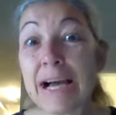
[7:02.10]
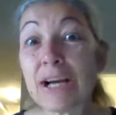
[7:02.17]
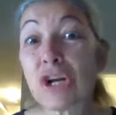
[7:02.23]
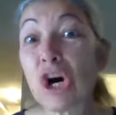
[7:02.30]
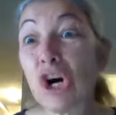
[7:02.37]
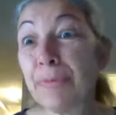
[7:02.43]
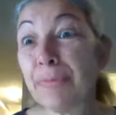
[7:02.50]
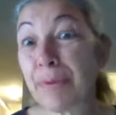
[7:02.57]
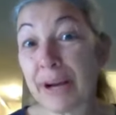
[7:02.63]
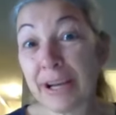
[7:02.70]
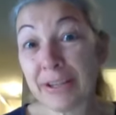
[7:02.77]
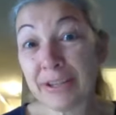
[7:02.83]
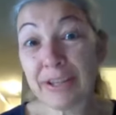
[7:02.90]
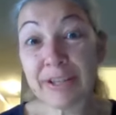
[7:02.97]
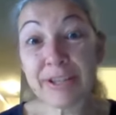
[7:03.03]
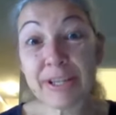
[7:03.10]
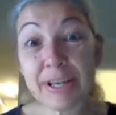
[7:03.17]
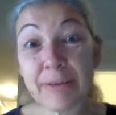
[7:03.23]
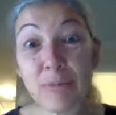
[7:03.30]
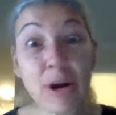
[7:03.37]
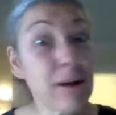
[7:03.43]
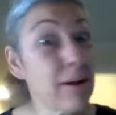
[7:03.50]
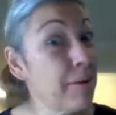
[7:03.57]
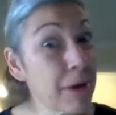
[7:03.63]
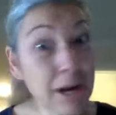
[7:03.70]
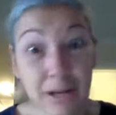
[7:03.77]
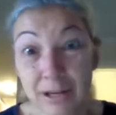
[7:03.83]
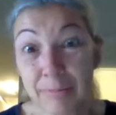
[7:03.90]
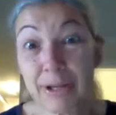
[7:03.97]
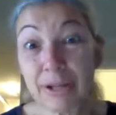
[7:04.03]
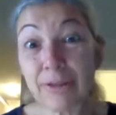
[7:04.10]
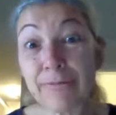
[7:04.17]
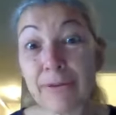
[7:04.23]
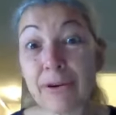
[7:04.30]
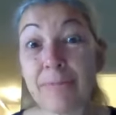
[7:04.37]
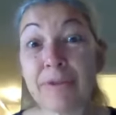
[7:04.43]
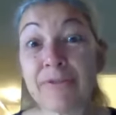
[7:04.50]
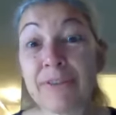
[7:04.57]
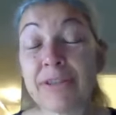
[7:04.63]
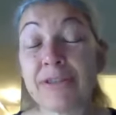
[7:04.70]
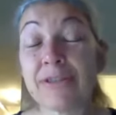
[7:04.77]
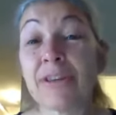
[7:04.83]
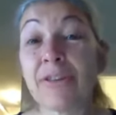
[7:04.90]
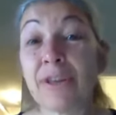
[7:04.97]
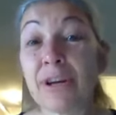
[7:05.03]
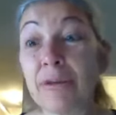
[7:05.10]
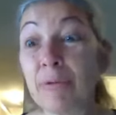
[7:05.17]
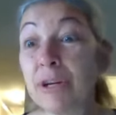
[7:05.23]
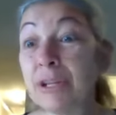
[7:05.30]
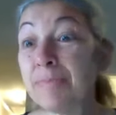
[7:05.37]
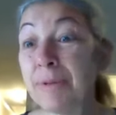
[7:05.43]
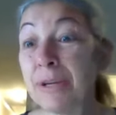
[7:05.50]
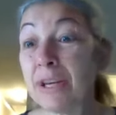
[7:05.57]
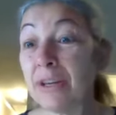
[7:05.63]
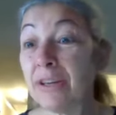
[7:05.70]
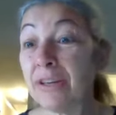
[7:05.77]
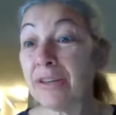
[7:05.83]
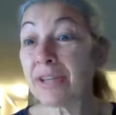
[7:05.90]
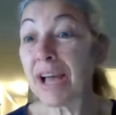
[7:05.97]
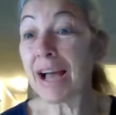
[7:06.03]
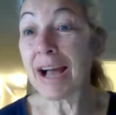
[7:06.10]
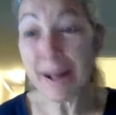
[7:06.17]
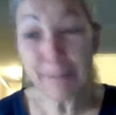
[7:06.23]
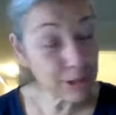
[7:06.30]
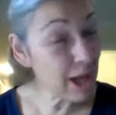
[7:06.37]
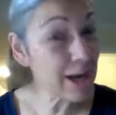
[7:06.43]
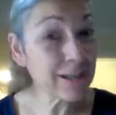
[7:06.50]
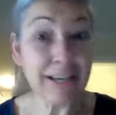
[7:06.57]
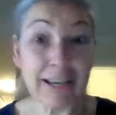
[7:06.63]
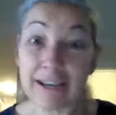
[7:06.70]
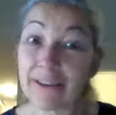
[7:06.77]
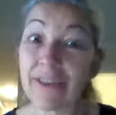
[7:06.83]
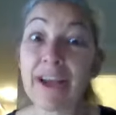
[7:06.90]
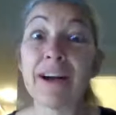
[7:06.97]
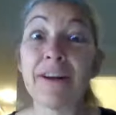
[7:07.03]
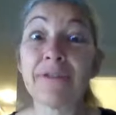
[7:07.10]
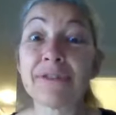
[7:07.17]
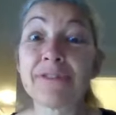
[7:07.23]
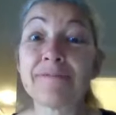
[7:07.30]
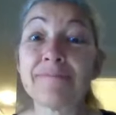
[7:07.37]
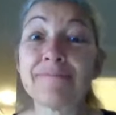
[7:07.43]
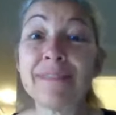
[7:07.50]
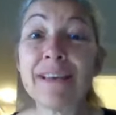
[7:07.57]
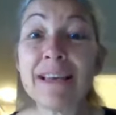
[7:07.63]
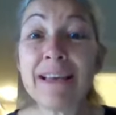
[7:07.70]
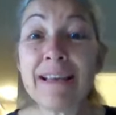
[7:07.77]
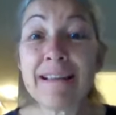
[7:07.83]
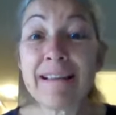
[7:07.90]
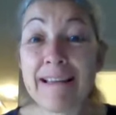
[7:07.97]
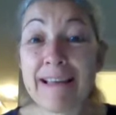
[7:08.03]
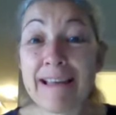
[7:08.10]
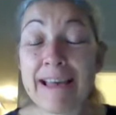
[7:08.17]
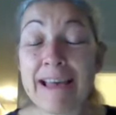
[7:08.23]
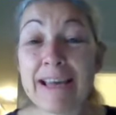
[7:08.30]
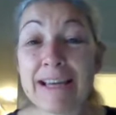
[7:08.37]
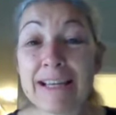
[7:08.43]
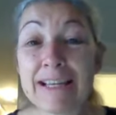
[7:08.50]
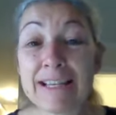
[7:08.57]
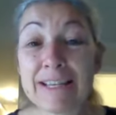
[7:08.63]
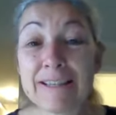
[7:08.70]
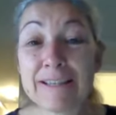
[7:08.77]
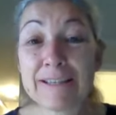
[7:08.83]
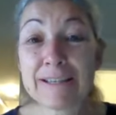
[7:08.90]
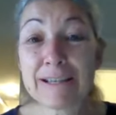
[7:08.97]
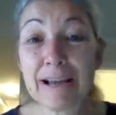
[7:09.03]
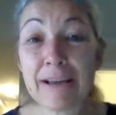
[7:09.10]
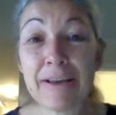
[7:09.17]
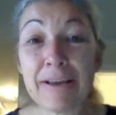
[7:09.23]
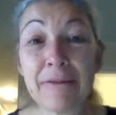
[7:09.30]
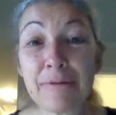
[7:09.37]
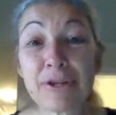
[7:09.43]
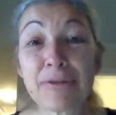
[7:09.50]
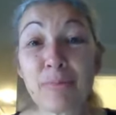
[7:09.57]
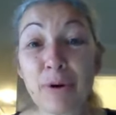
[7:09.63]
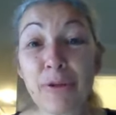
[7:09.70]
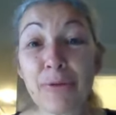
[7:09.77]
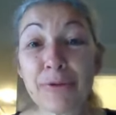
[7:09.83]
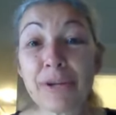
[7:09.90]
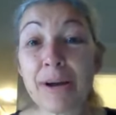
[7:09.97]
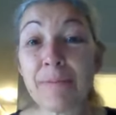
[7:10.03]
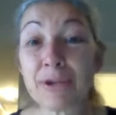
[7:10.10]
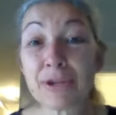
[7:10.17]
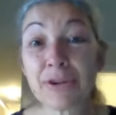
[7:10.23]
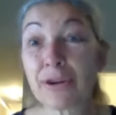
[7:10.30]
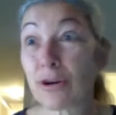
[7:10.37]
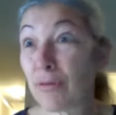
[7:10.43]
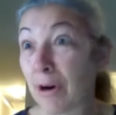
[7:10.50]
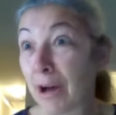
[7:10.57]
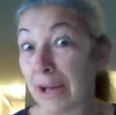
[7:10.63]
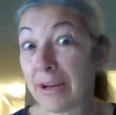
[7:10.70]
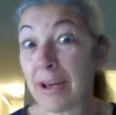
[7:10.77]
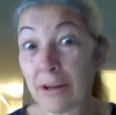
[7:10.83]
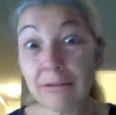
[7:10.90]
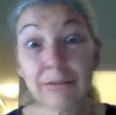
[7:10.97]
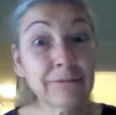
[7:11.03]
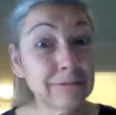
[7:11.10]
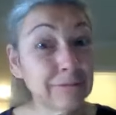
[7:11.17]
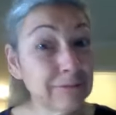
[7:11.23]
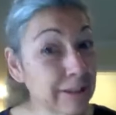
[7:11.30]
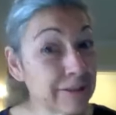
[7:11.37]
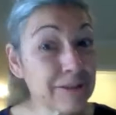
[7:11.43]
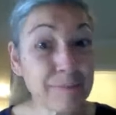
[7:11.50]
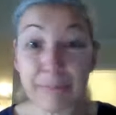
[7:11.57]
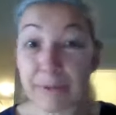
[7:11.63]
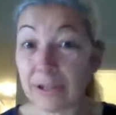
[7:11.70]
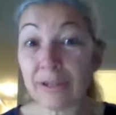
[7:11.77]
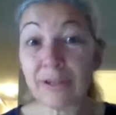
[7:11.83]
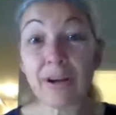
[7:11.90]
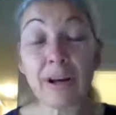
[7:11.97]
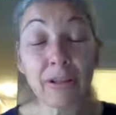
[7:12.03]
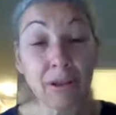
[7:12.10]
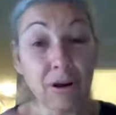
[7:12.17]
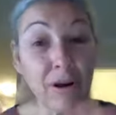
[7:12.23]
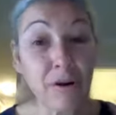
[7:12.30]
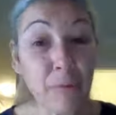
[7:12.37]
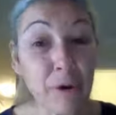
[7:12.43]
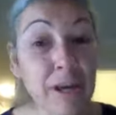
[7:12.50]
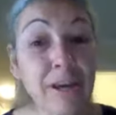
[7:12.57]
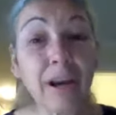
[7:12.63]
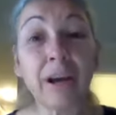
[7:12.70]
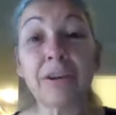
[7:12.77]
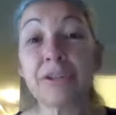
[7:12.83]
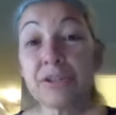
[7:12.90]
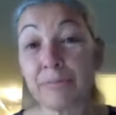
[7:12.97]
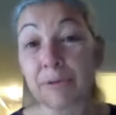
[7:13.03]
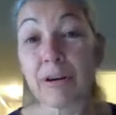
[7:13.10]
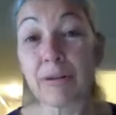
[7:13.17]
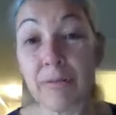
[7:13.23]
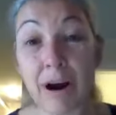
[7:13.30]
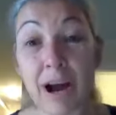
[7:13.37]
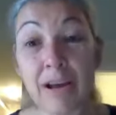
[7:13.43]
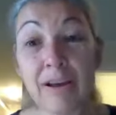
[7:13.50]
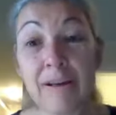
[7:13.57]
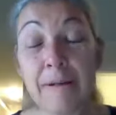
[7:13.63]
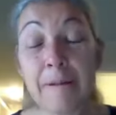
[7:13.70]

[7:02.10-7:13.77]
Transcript: called Brandon, and said, well, I'm not going to be at the farm as fast as I thought I was because I'm locked out of the house. And it was one of those, I'm just going to cry now. It's been a long week. I just want to cry.